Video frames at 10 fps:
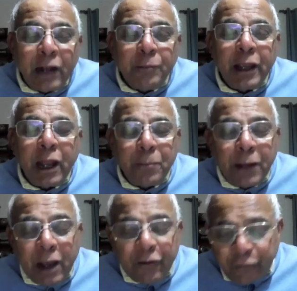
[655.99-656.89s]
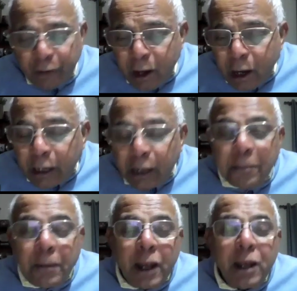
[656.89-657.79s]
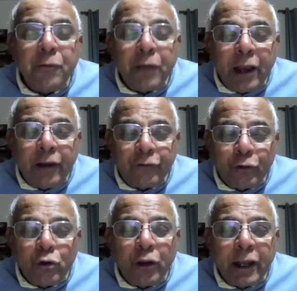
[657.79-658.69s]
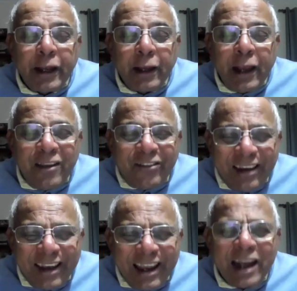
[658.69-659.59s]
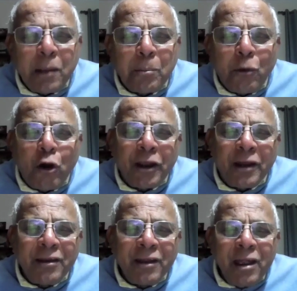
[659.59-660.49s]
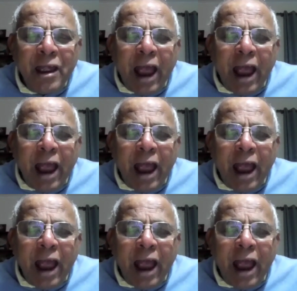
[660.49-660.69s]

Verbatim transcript: They'll be helping us in many ways, you know, in sitting at a point